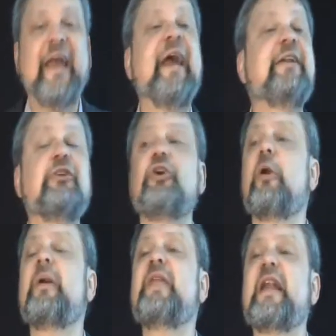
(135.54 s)
he
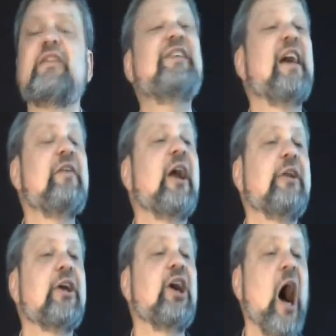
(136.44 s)
determined that his giving
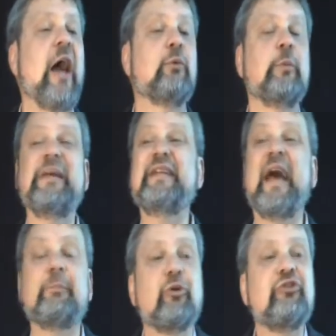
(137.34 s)
unto God would be
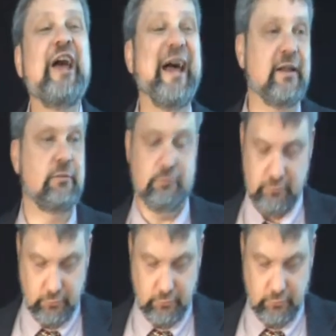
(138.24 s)
10%.